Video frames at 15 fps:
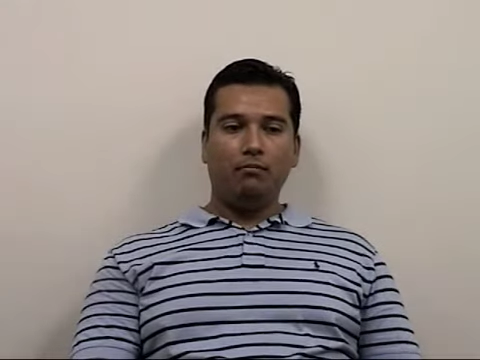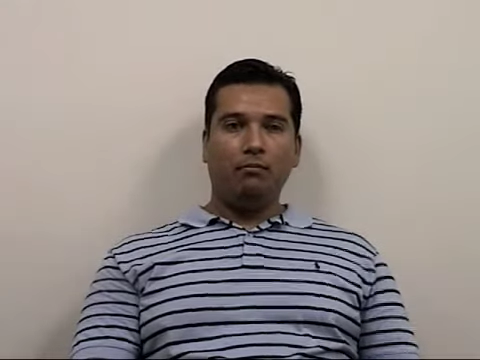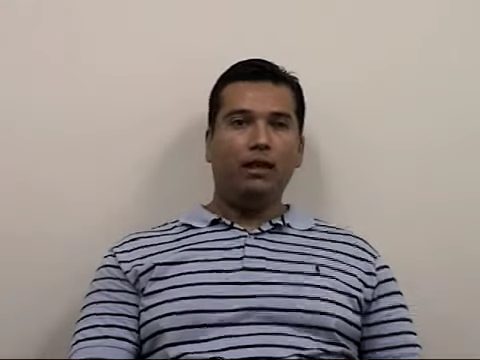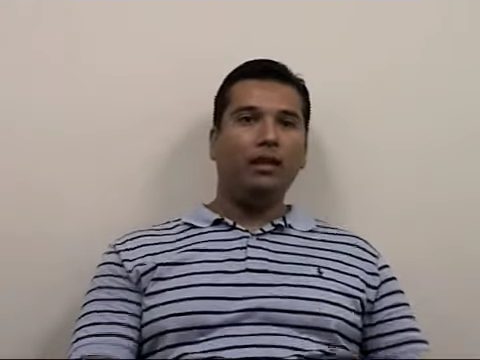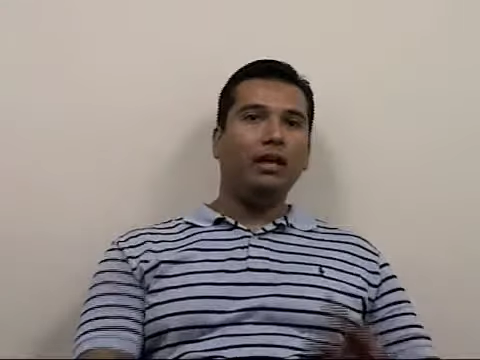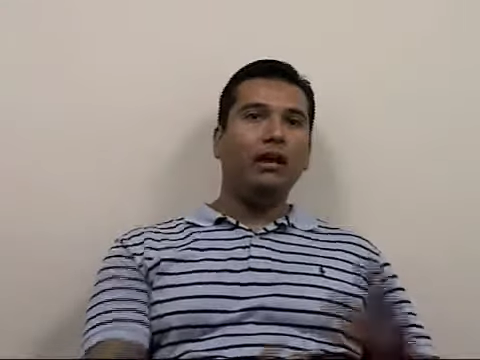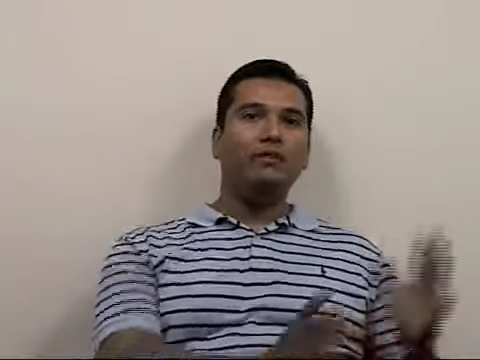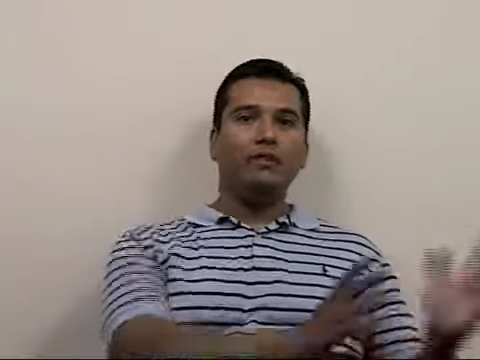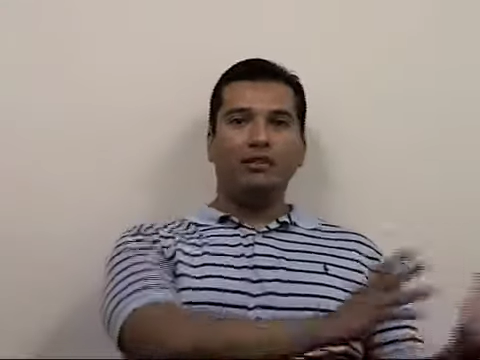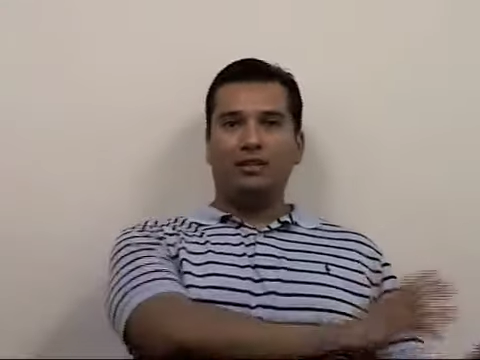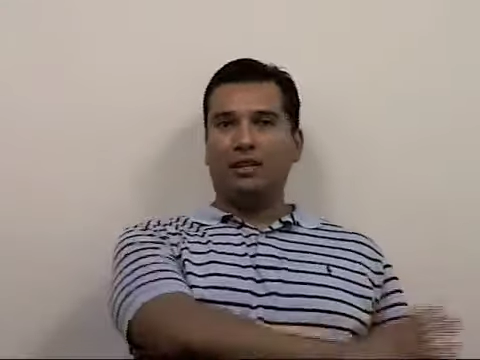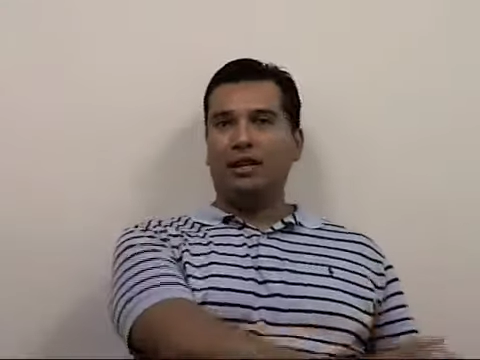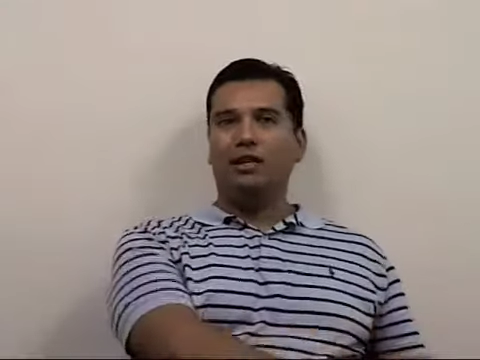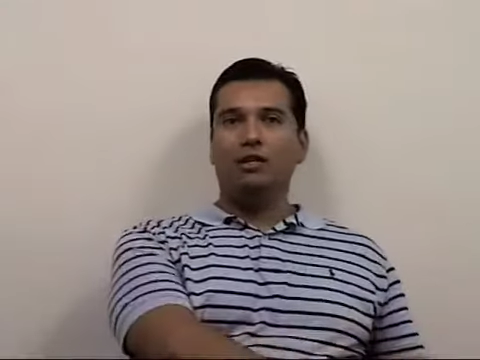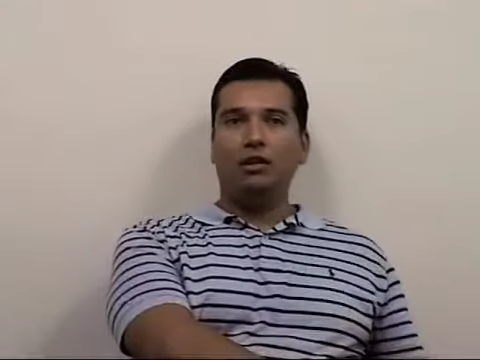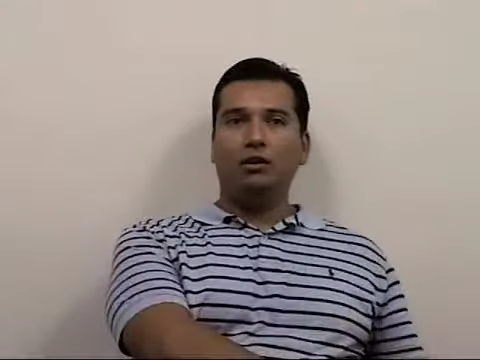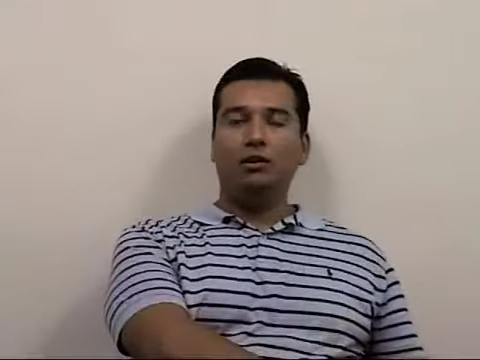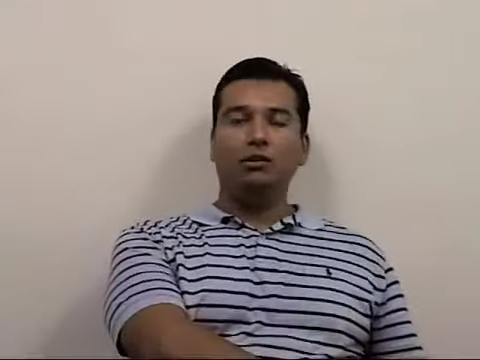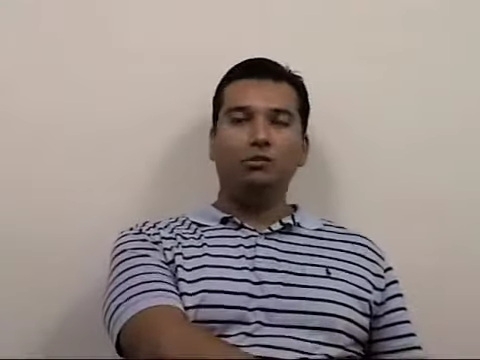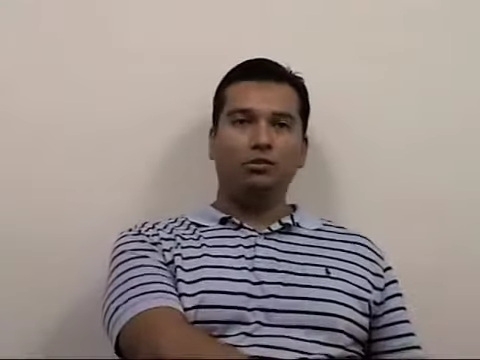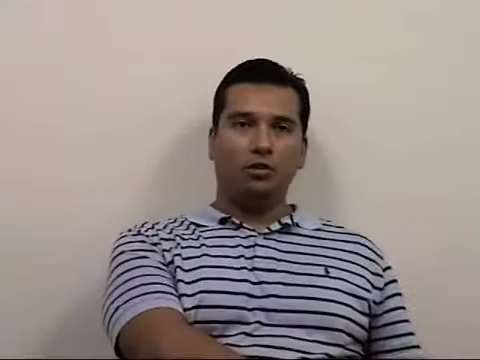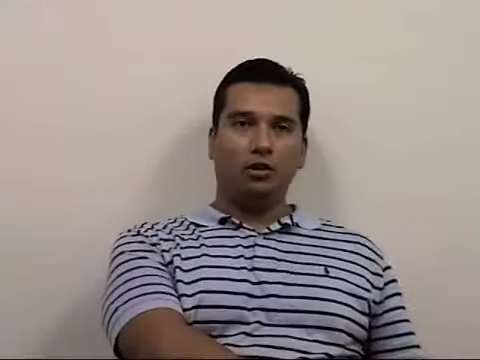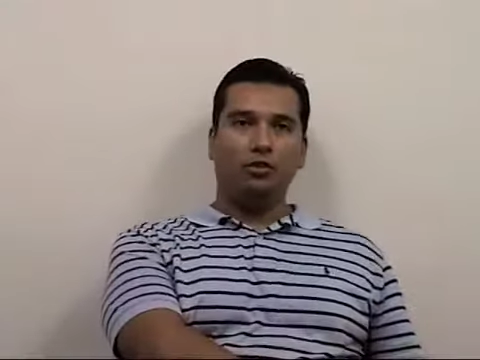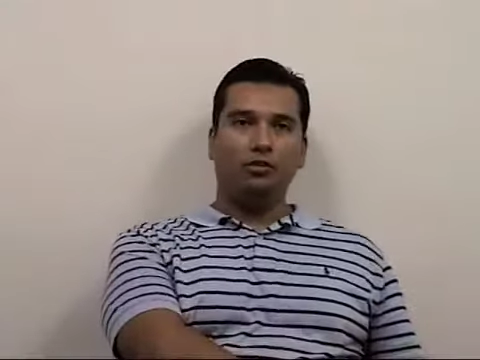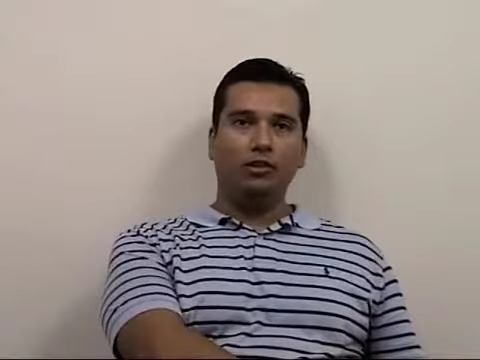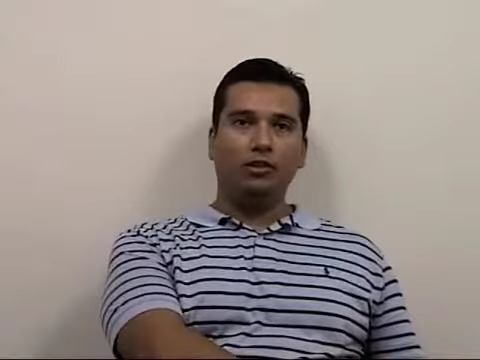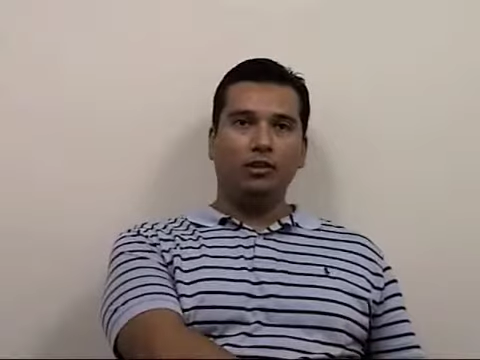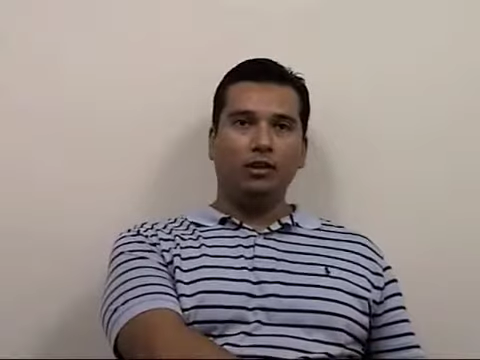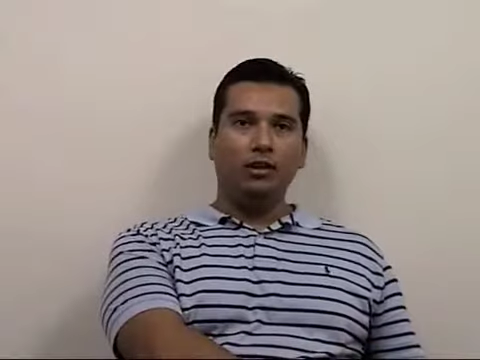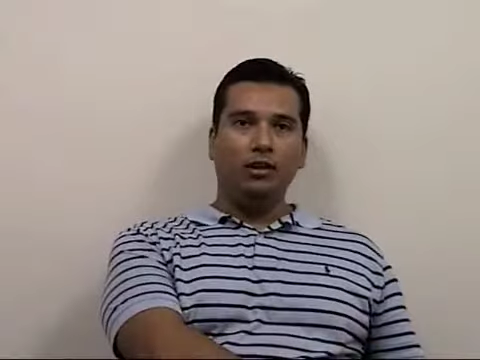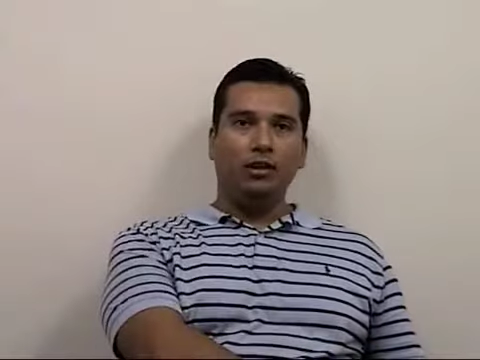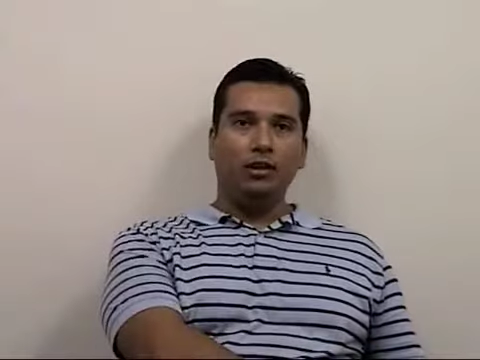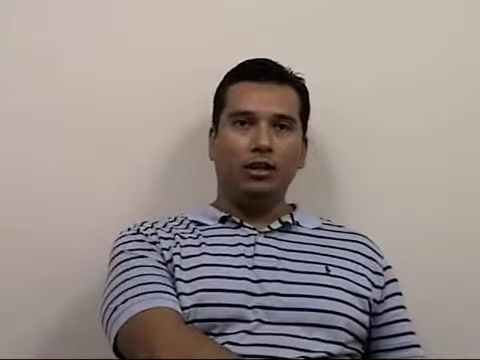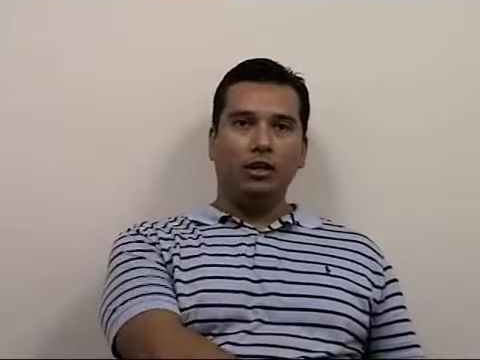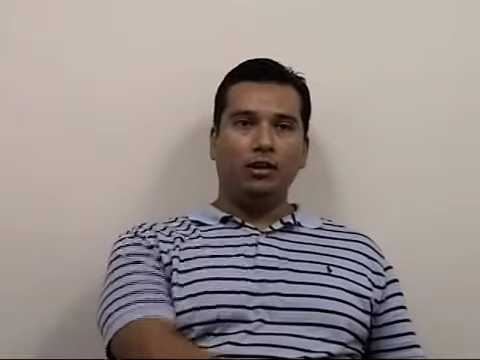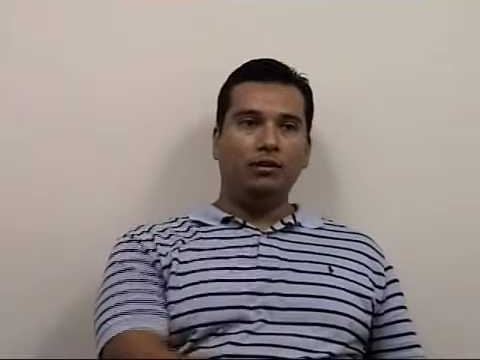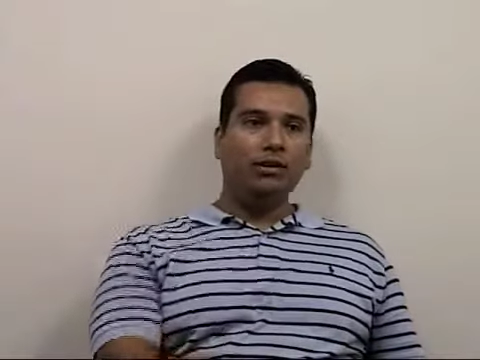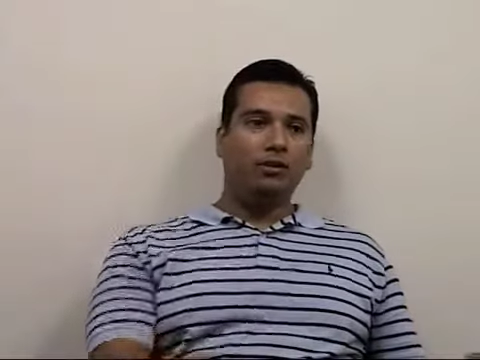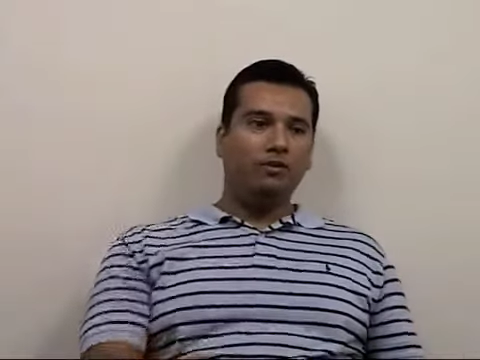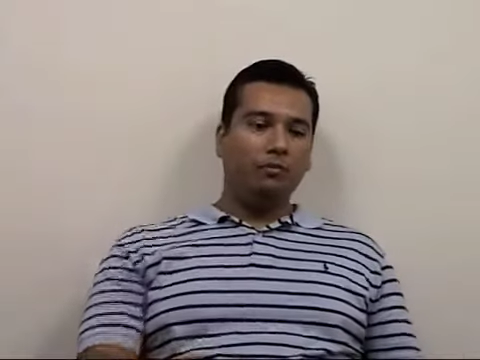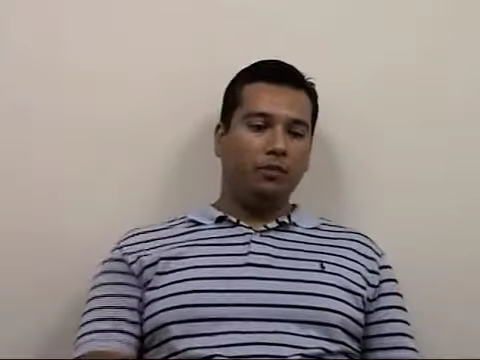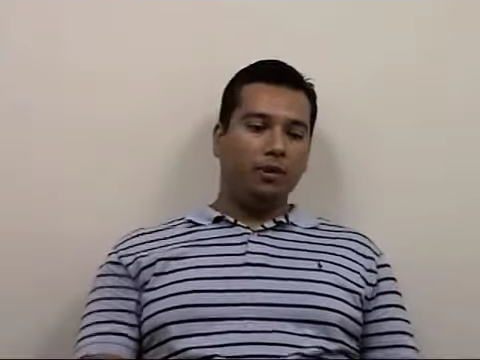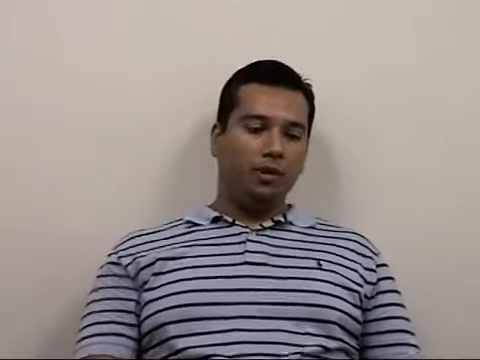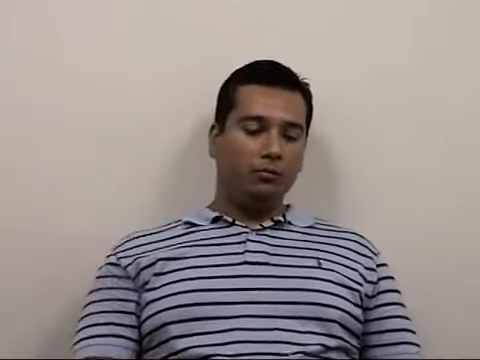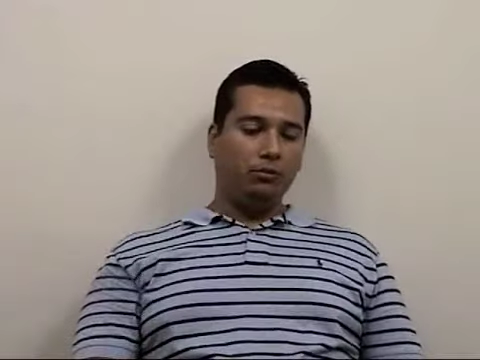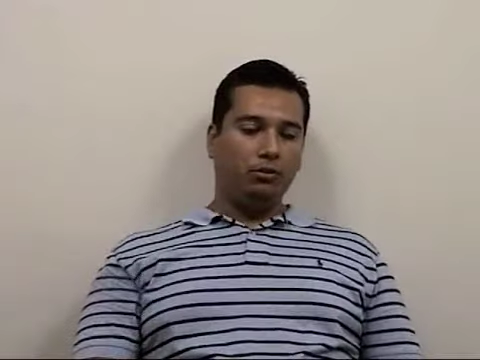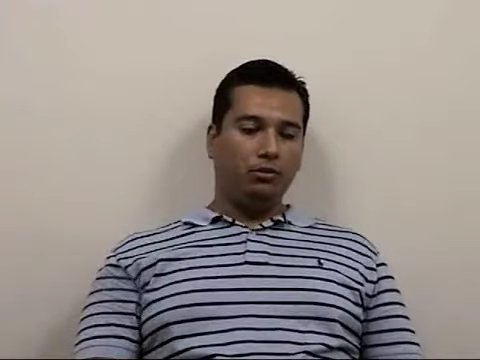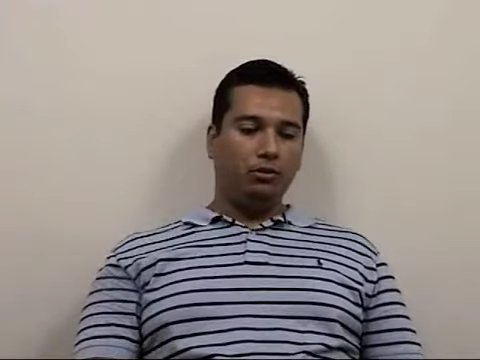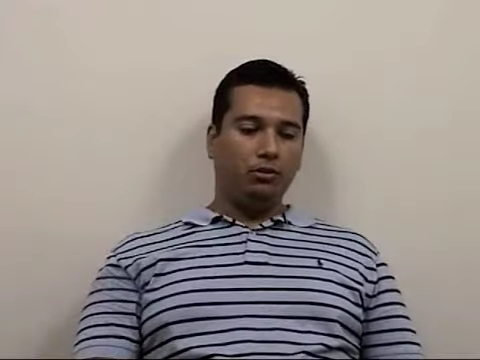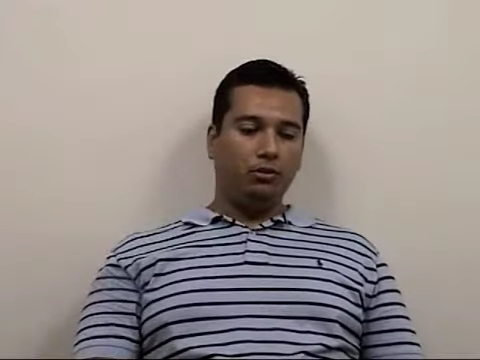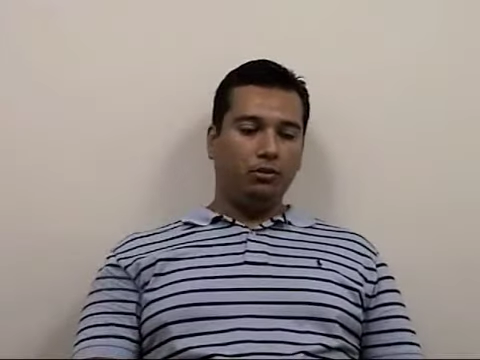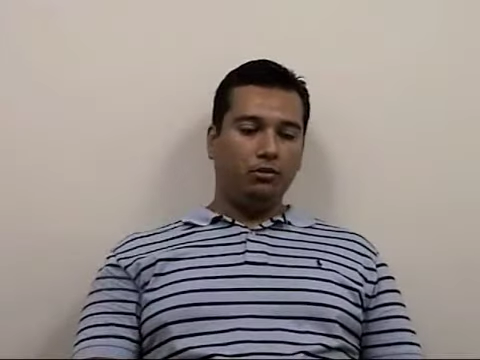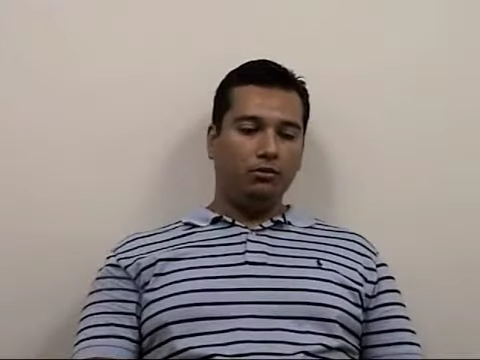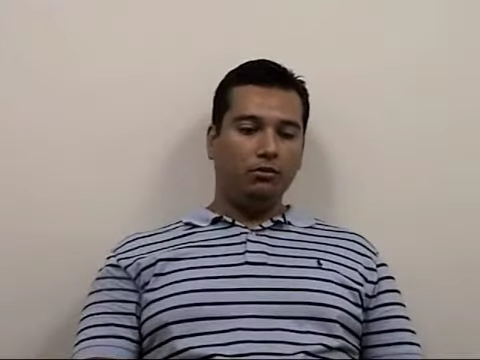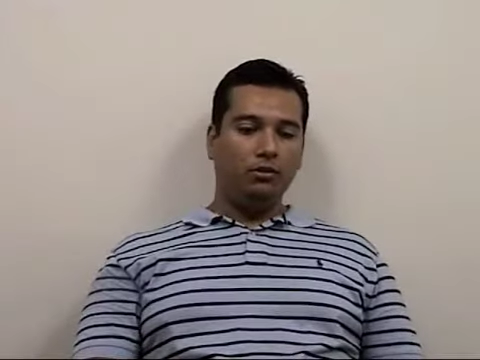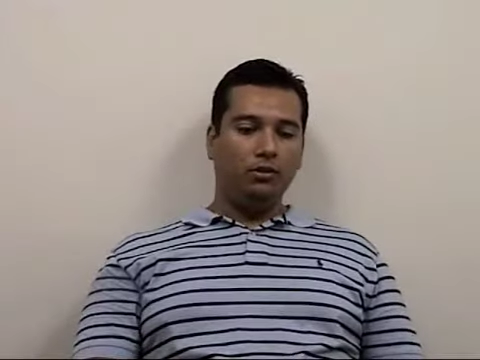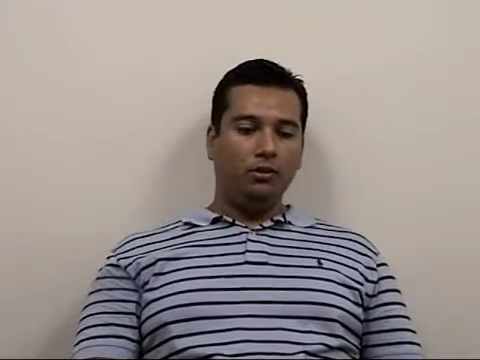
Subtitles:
my life as I had known it was over, that I'd never be able to